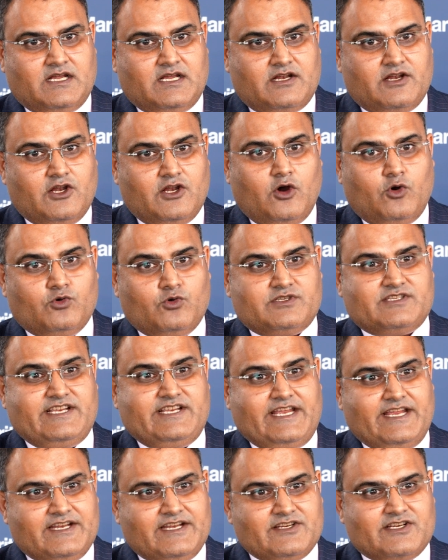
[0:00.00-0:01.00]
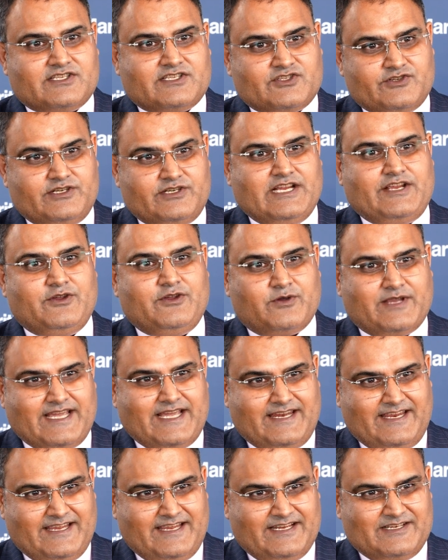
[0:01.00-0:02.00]
knows the industry that you're
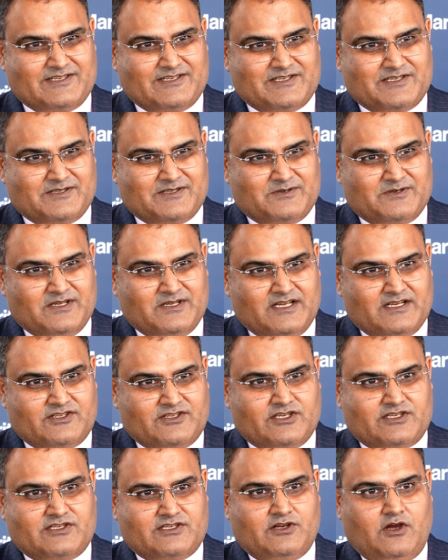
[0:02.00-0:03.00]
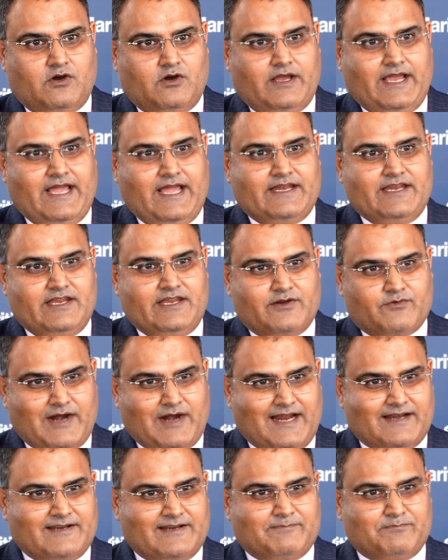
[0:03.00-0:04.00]
getting into, just not any
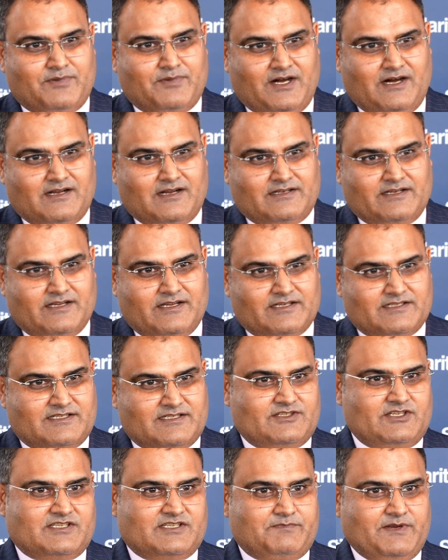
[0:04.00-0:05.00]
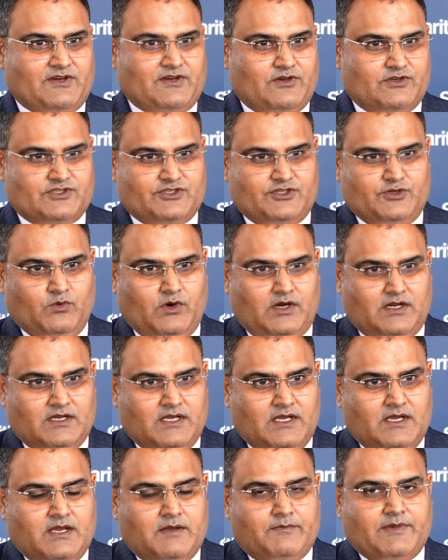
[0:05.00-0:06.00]
random partners just because you want,
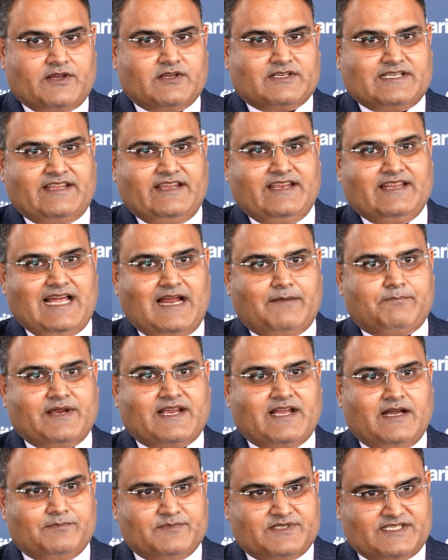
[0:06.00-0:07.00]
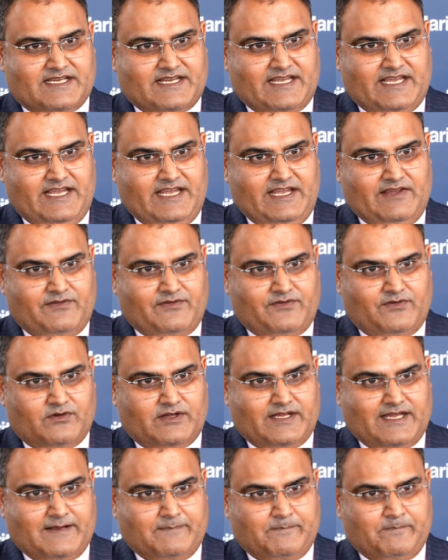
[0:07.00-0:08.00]
because I think that becomes a key
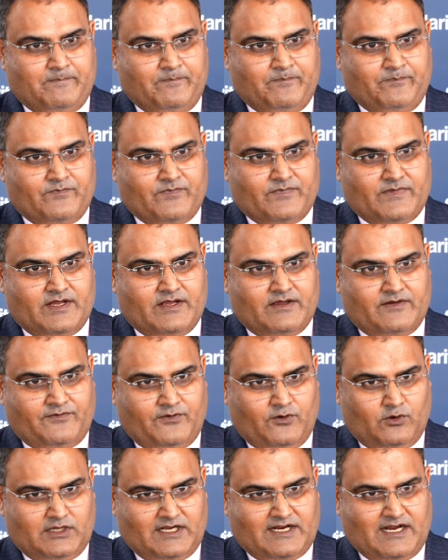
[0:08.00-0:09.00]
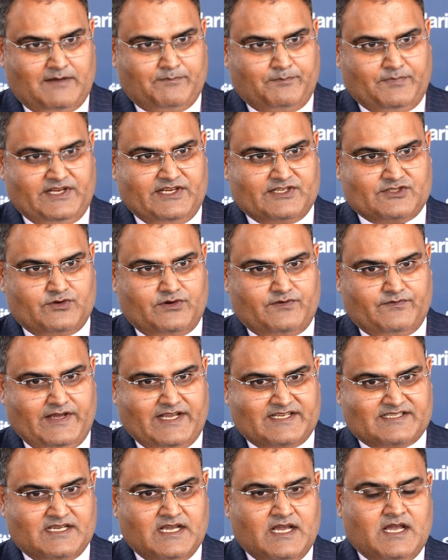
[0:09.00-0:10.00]
for them, for the companies to
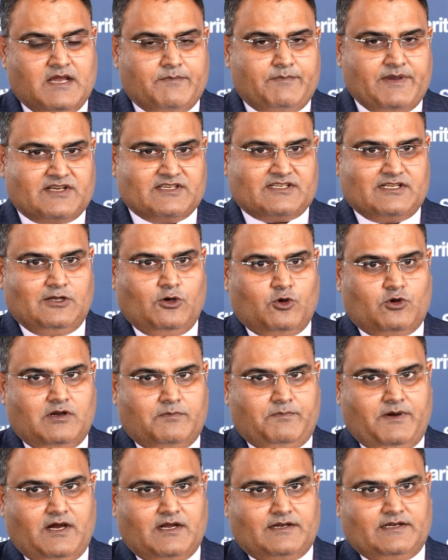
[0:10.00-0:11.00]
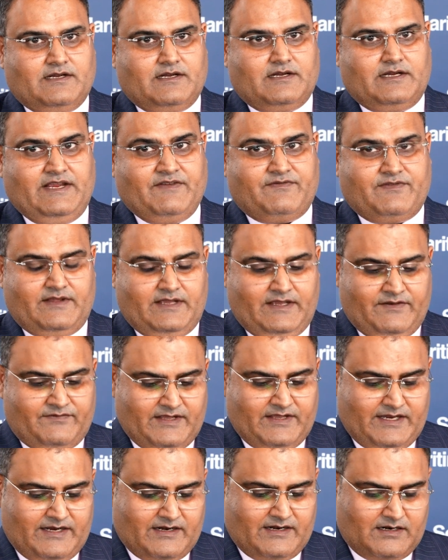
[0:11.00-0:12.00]
invest. Because a local partner, if
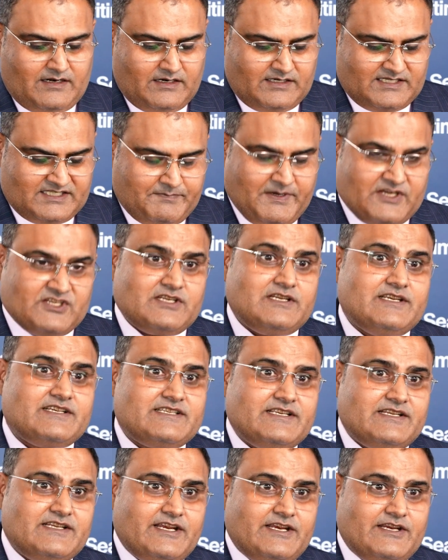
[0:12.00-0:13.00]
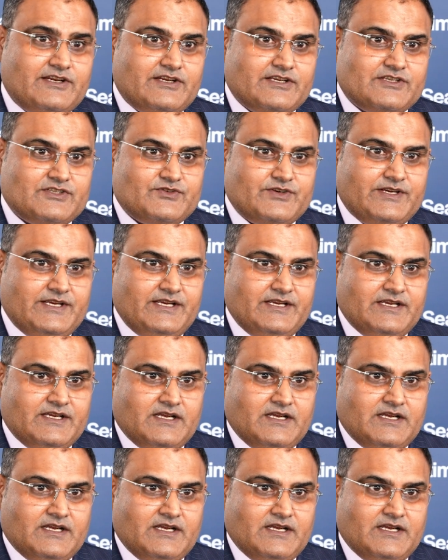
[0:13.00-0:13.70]
they are specialists in the industry